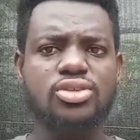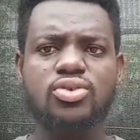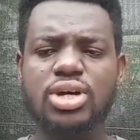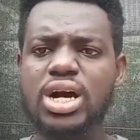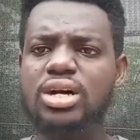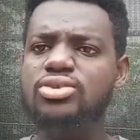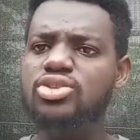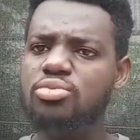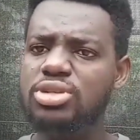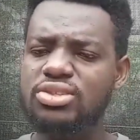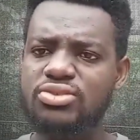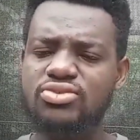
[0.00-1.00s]
So
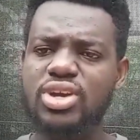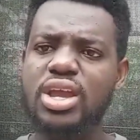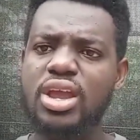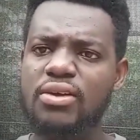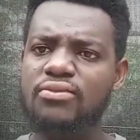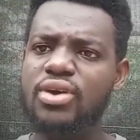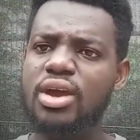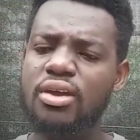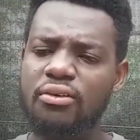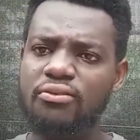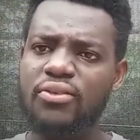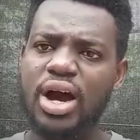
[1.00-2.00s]
calcium is very
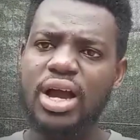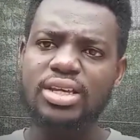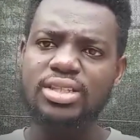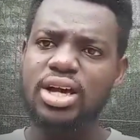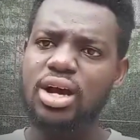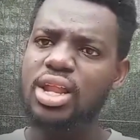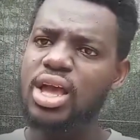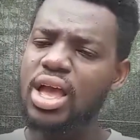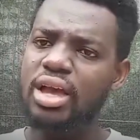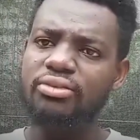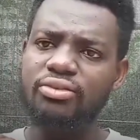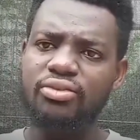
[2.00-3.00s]
vital
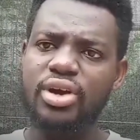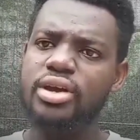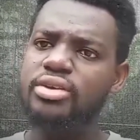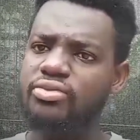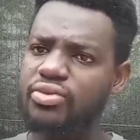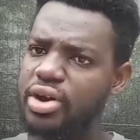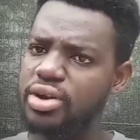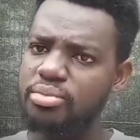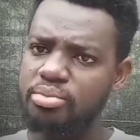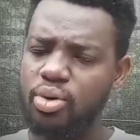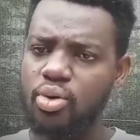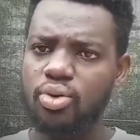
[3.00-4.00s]
and very
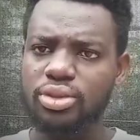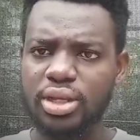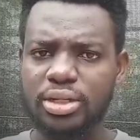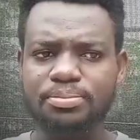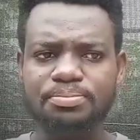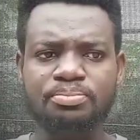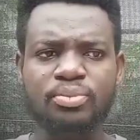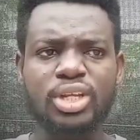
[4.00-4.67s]
important.